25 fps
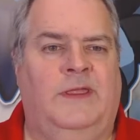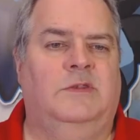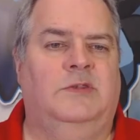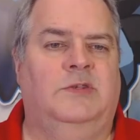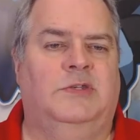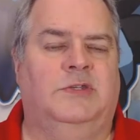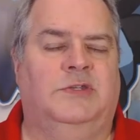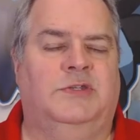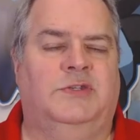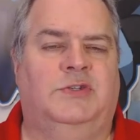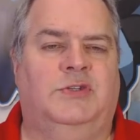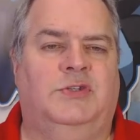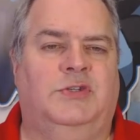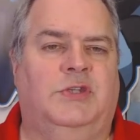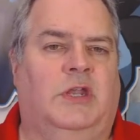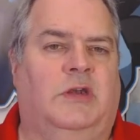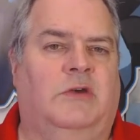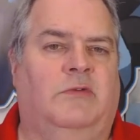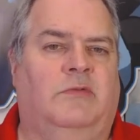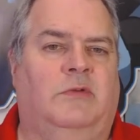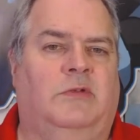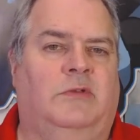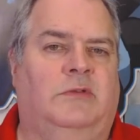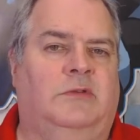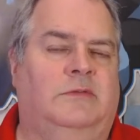Just
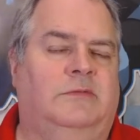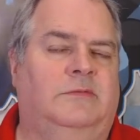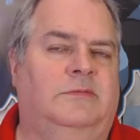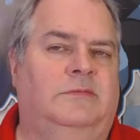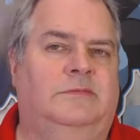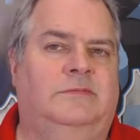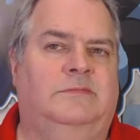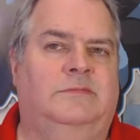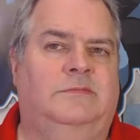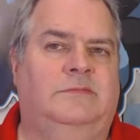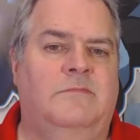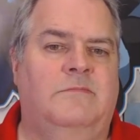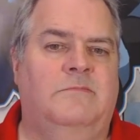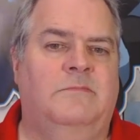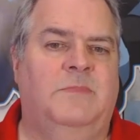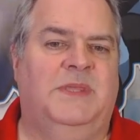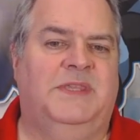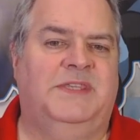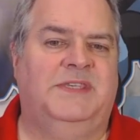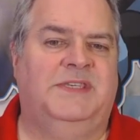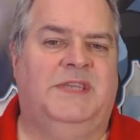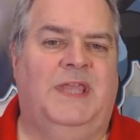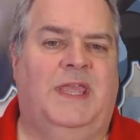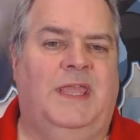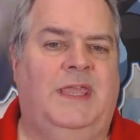general
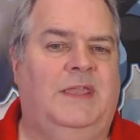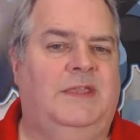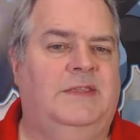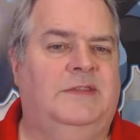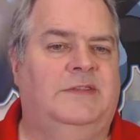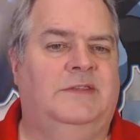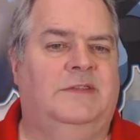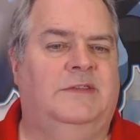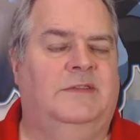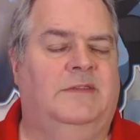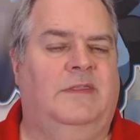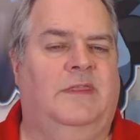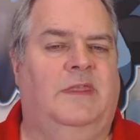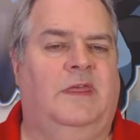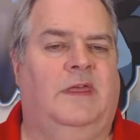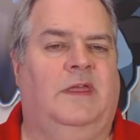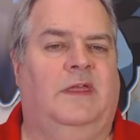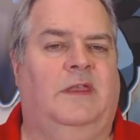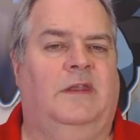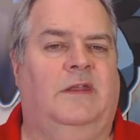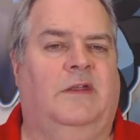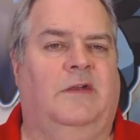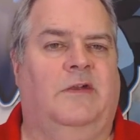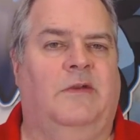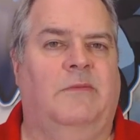mistakes
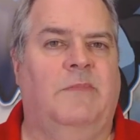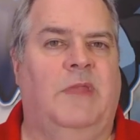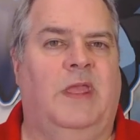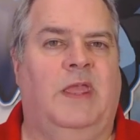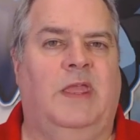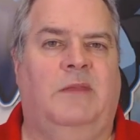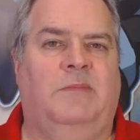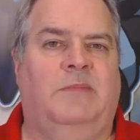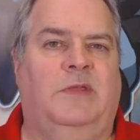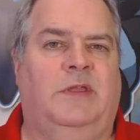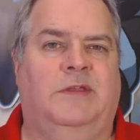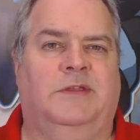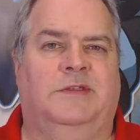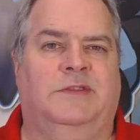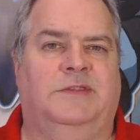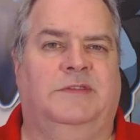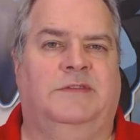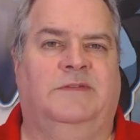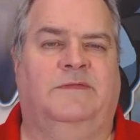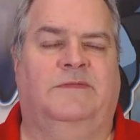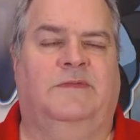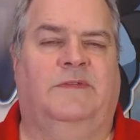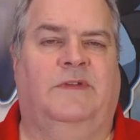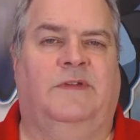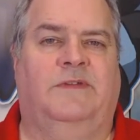that are made because
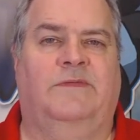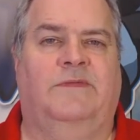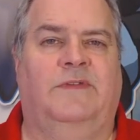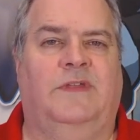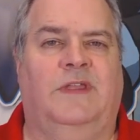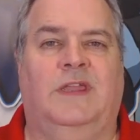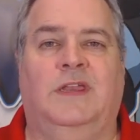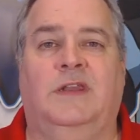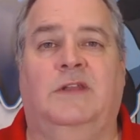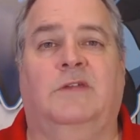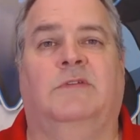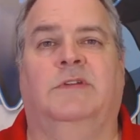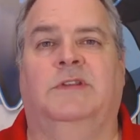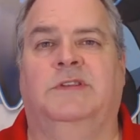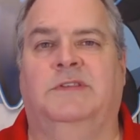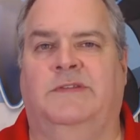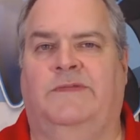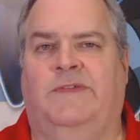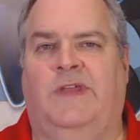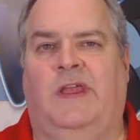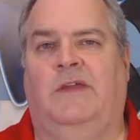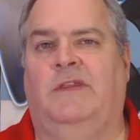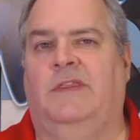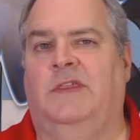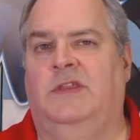of ignorance
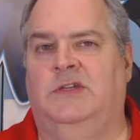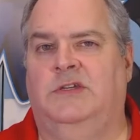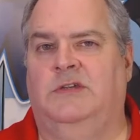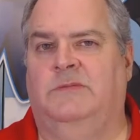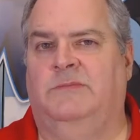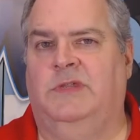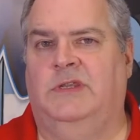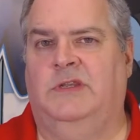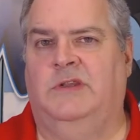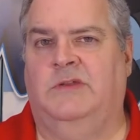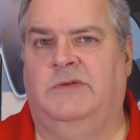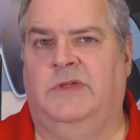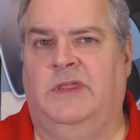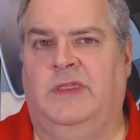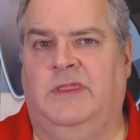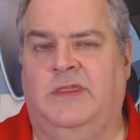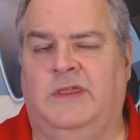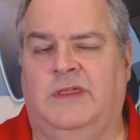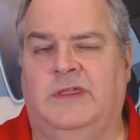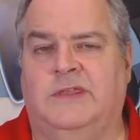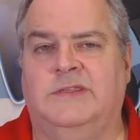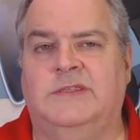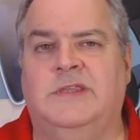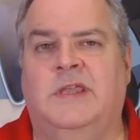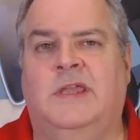of how they should be doing
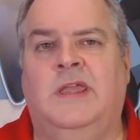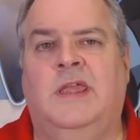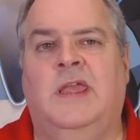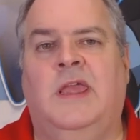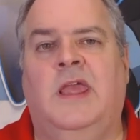things.